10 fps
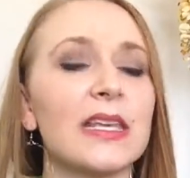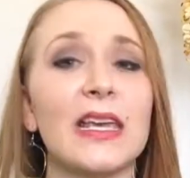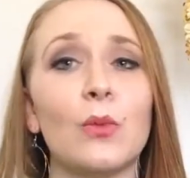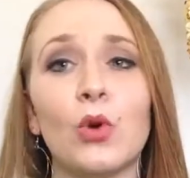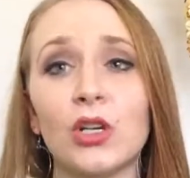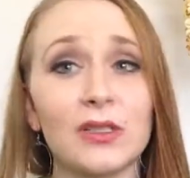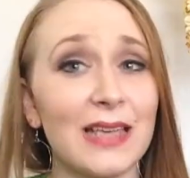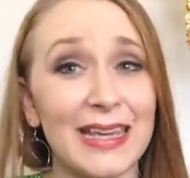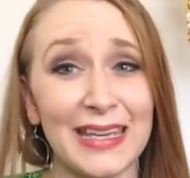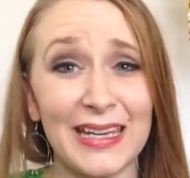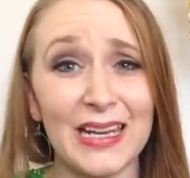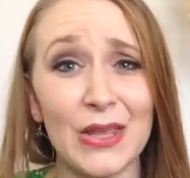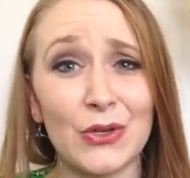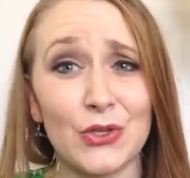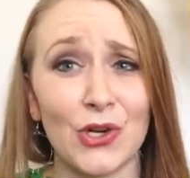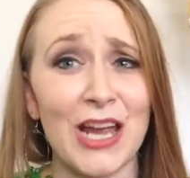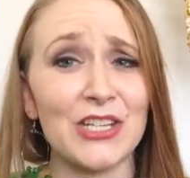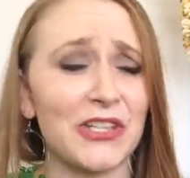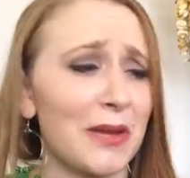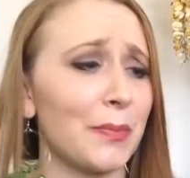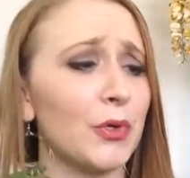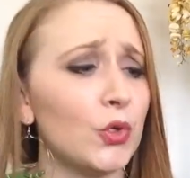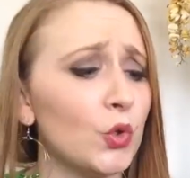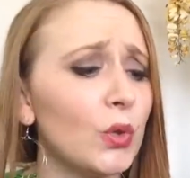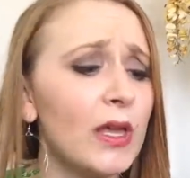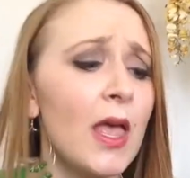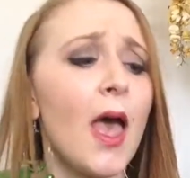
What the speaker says: It worked like any other dry shampoo.